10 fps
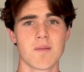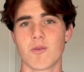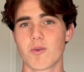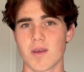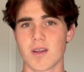but
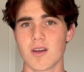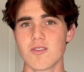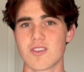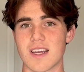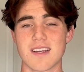with a
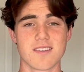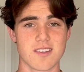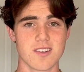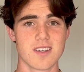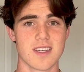coach as
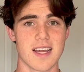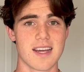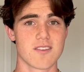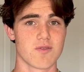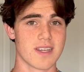good and
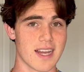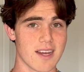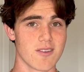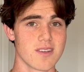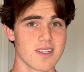as
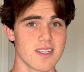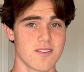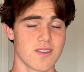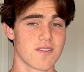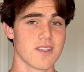renowned as
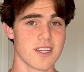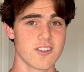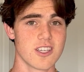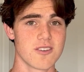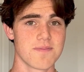Vic
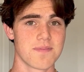Fangio,